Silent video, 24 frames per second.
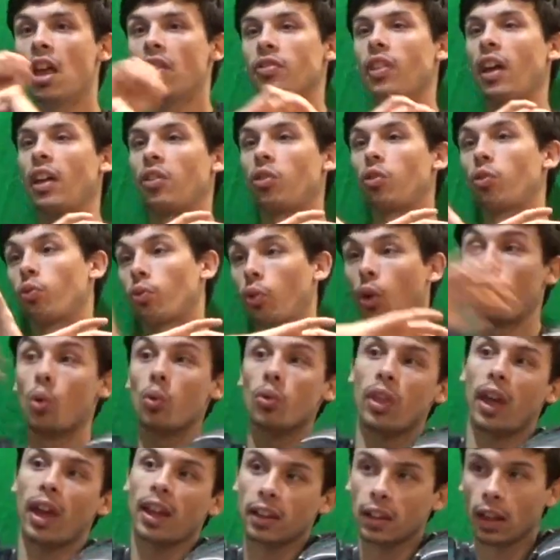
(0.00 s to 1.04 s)
that
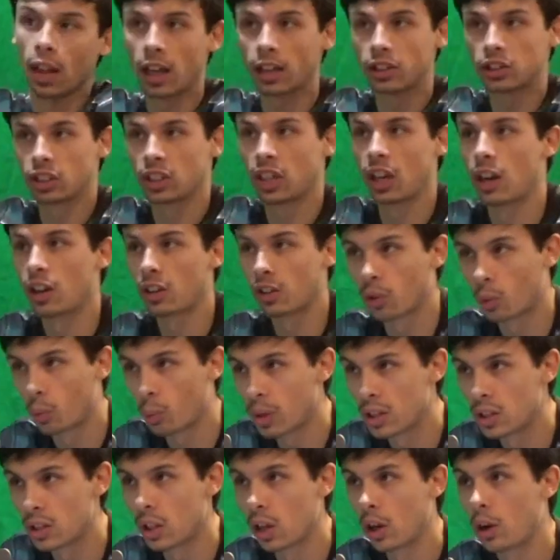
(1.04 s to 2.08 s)
throw that logic out of the
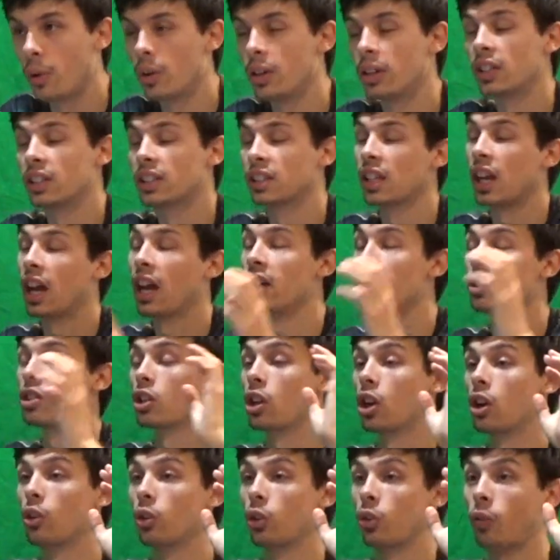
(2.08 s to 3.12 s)
window and decide to
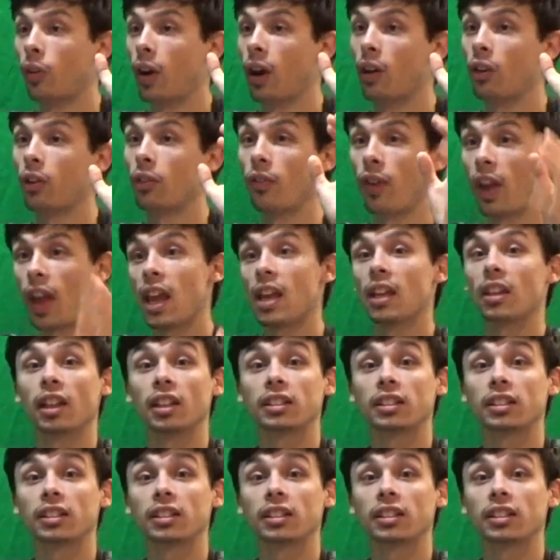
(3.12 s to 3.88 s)
go the route of, hey,